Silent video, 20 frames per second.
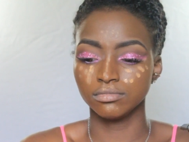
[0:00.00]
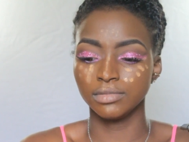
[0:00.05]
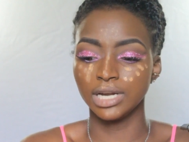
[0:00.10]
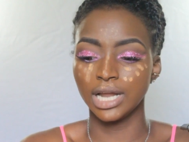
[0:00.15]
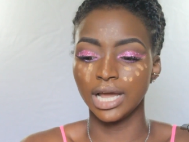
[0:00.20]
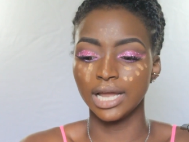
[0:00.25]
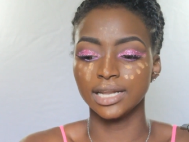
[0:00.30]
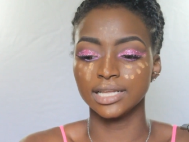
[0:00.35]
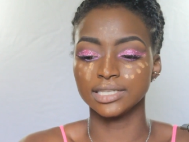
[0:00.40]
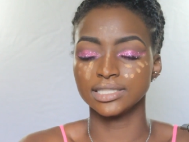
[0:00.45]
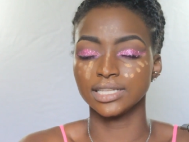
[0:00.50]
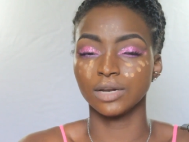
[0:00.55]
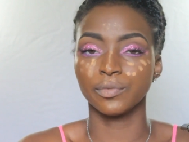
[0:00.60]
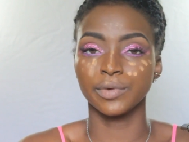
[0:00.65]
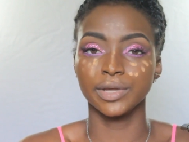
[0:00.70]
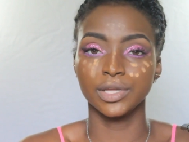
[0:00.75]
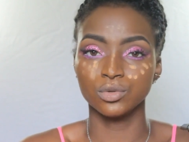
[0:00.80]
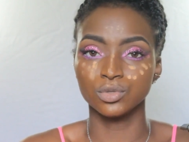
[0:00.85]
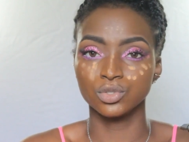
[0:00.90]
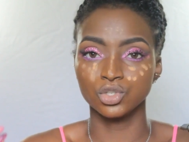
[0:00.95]
don't understand
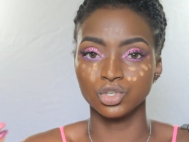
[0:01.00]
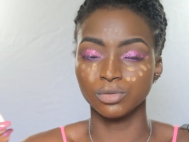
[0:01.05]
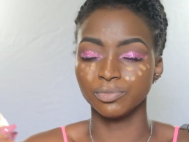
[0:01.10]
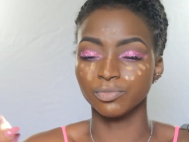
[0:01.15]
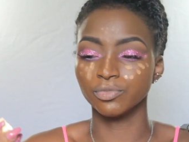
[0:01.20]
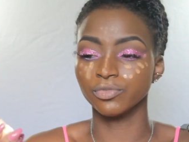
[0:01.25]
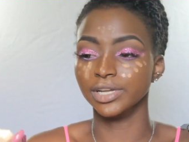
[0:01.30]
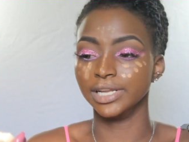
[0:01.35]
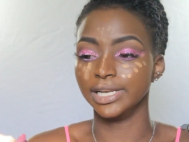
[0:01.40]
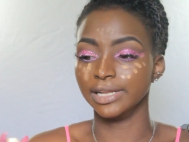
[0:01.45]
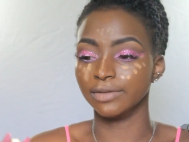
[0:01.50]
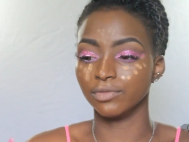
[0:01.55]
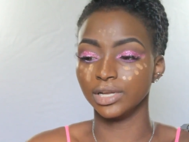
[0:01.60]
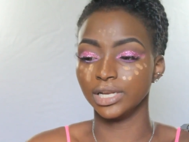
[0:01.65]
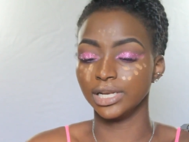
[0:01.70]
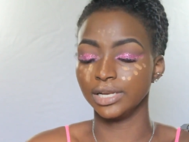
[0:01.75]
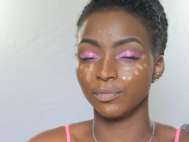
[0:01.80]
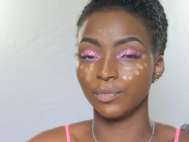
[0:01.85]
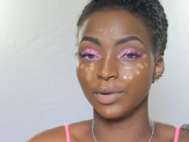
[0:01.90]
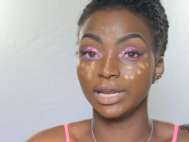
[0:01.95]
where YouTube really,
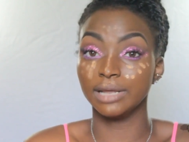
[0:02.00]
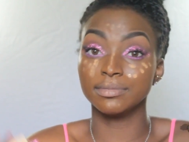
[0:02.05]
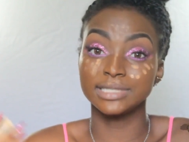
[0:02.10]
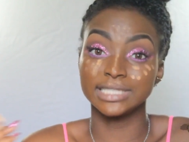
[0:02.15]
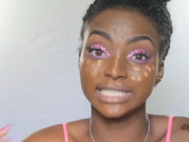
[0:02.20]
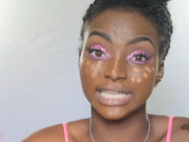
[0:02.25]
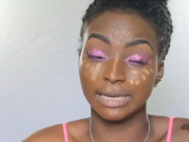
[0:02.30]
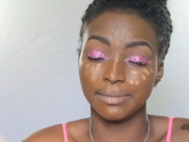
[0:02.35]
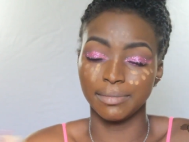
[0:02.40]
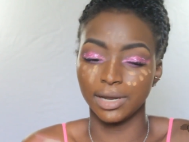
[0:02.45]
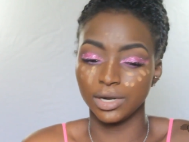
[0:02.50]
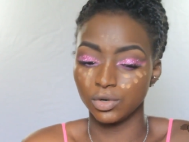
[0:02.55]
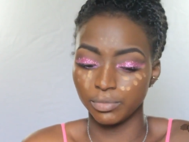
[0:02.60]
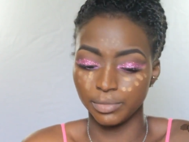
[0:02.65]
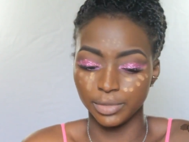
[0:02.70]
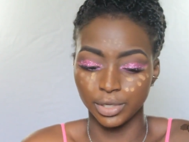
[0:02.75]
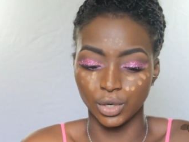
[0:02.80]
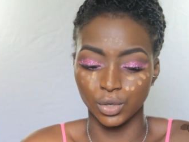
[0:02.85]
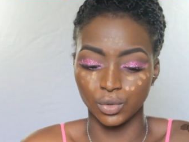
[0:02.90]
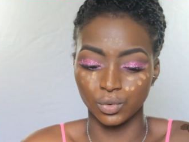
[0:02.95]
but them say them, I don't
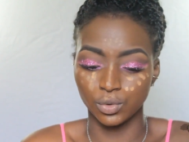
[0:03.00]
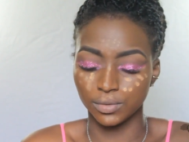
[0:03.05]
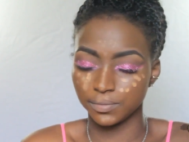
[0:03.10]
know.